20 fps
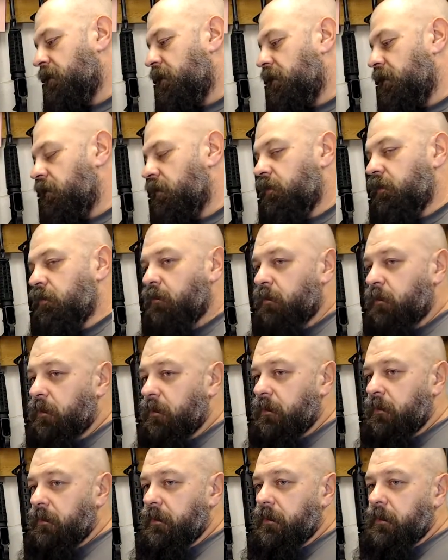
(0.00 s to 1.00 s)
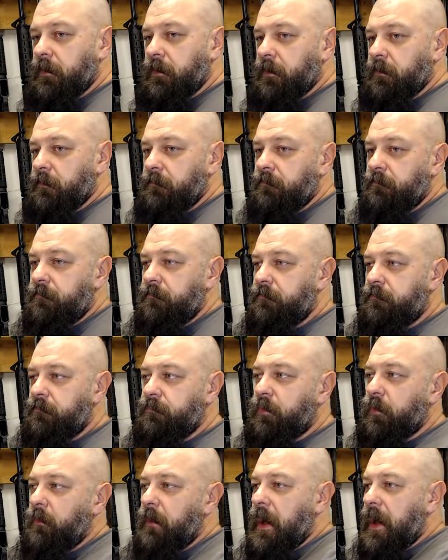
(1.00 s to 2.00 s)
your
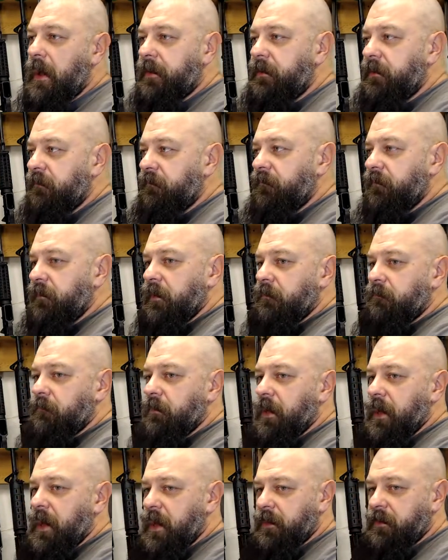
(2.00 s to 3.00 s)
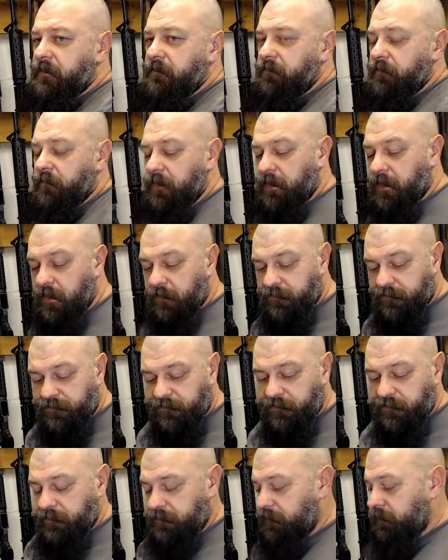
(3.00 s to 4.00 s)
proactive and reactive reloads
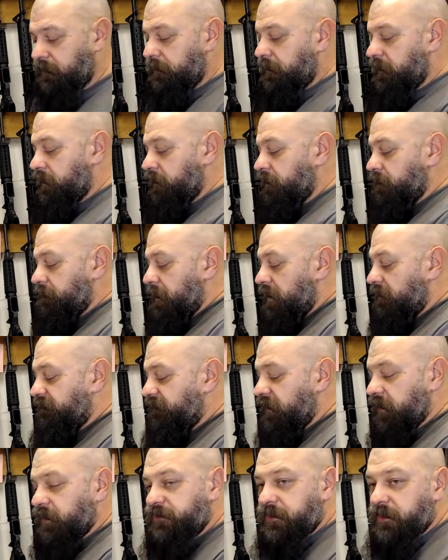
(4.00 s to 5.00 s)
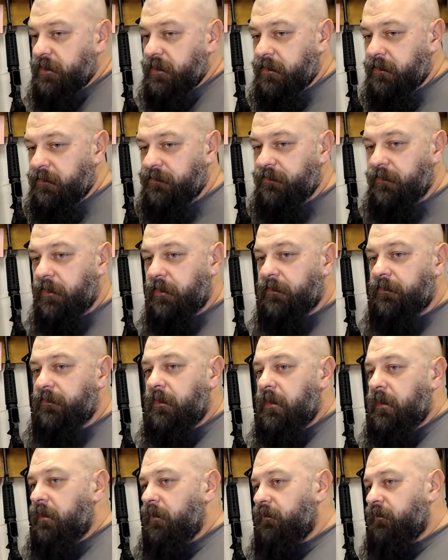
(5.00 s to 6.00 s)
and your malfunction clearance drills.
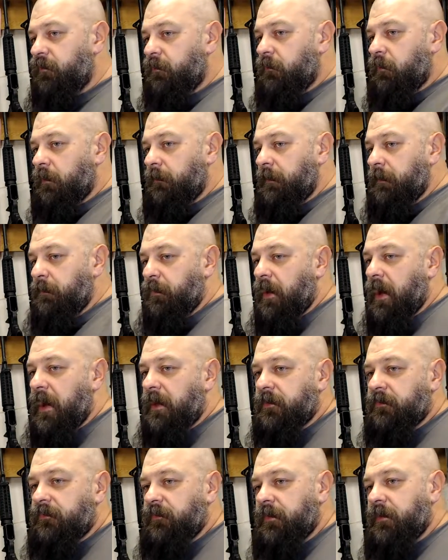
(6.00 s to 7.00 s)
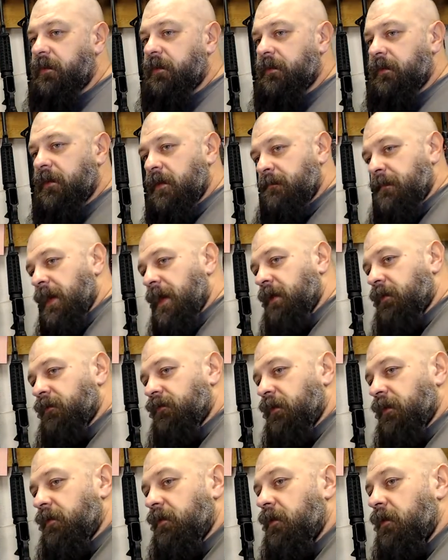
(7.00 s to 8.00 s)
So you want to be practicing getting that
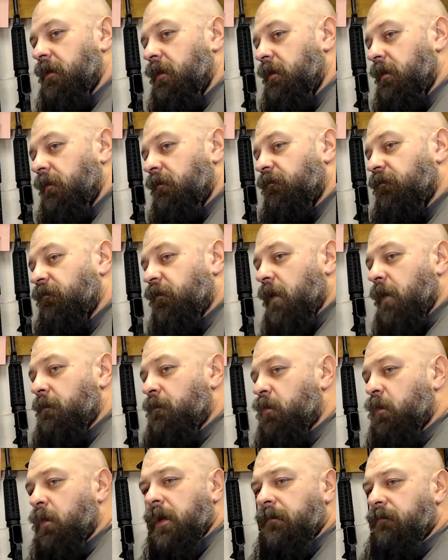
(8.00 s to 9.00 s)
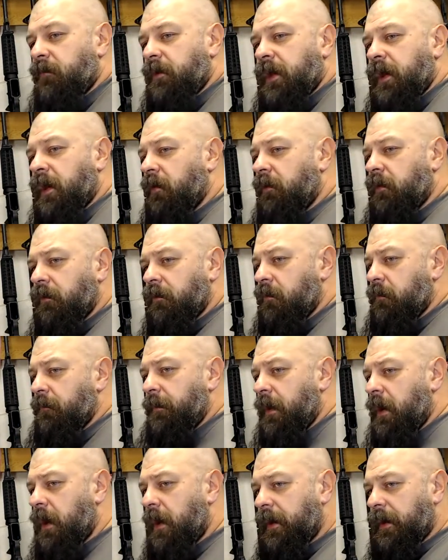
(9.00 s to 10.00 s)
magazine from whatever carrier or
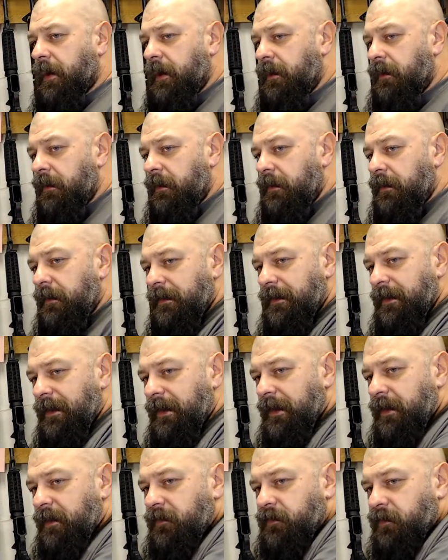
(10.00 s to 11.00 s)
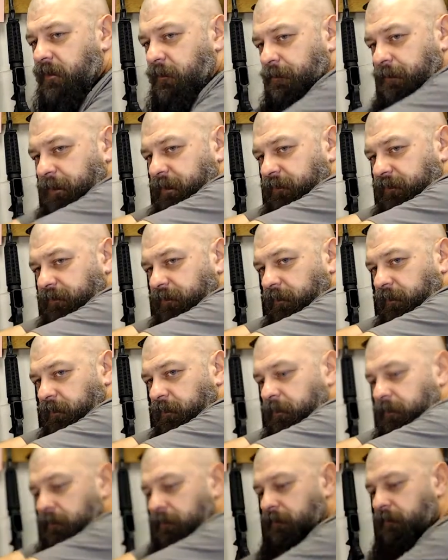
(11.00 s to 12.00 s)
pocket into the
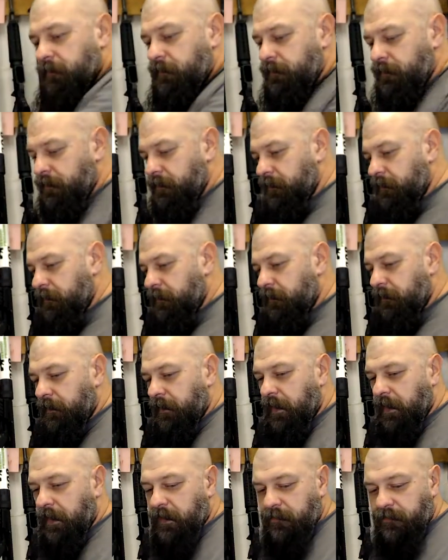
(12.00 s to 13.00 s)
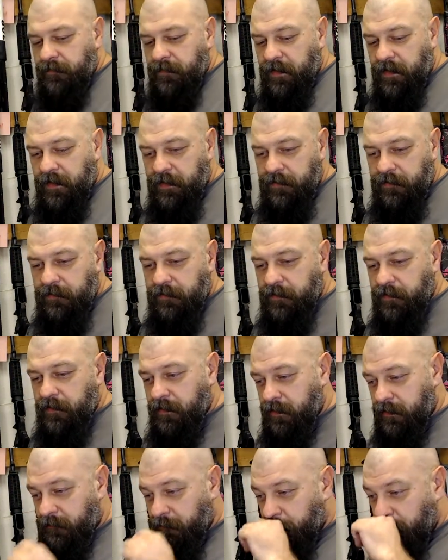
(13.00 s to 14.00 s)
pistol and then
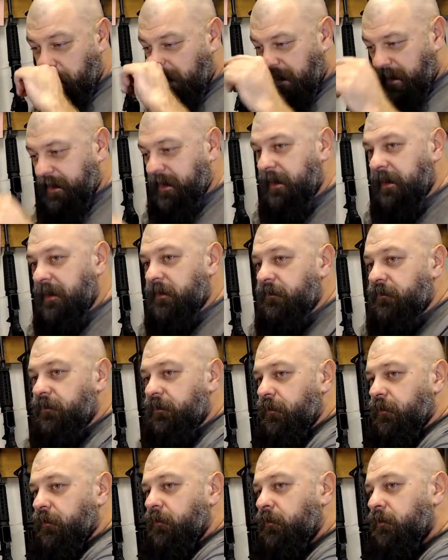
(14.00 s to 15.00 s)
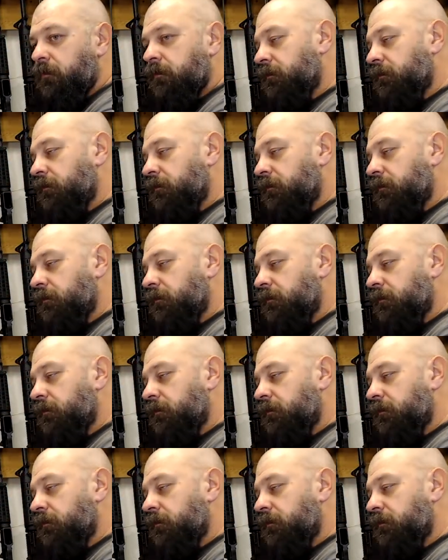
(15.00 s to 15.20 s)
back into